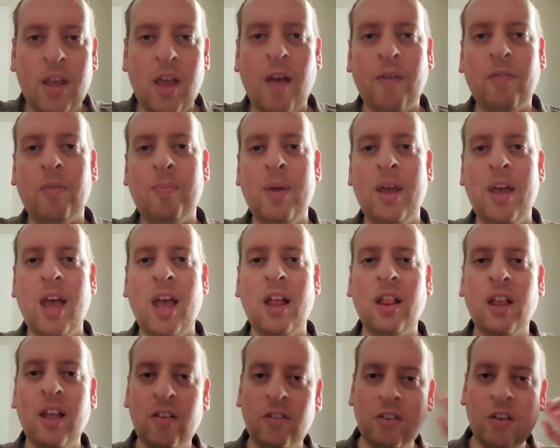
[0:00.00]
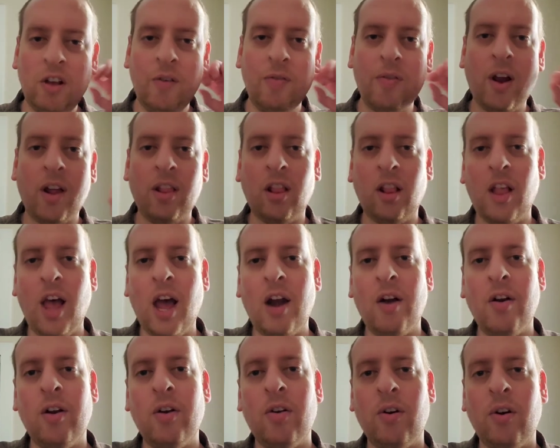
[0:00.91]
You have to be at least silver on the
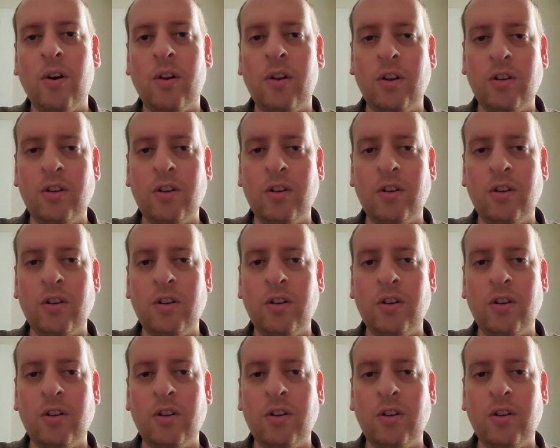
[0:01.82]
ladder in order